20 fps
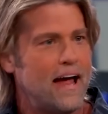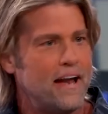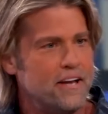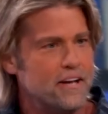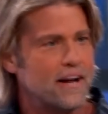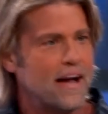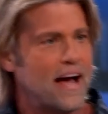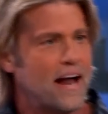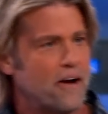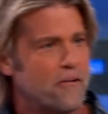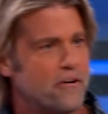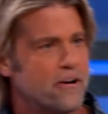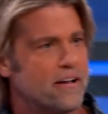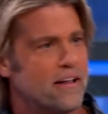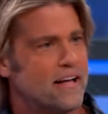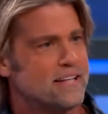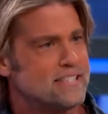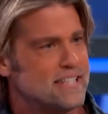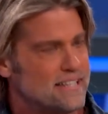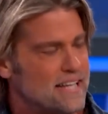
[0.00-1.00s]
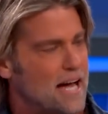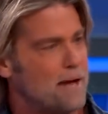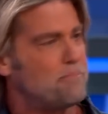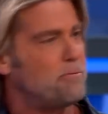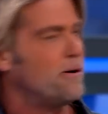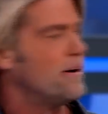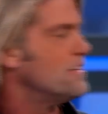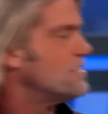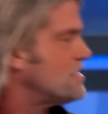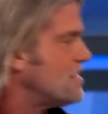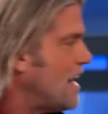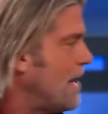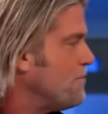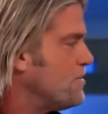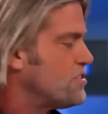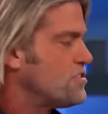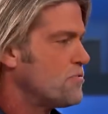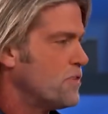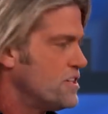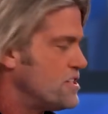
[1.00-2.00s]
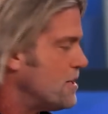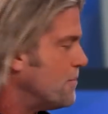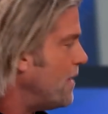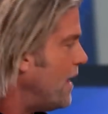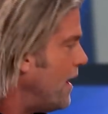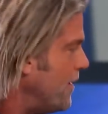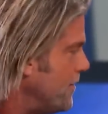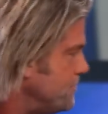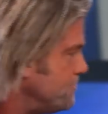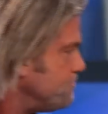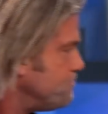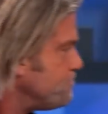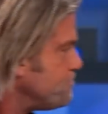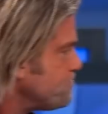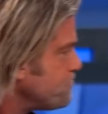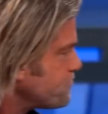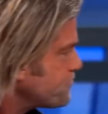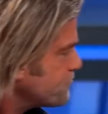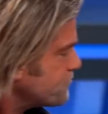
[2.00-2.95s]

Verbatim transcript: and you got to realize at that point it's time so, to switch so them Eric, up. I mean,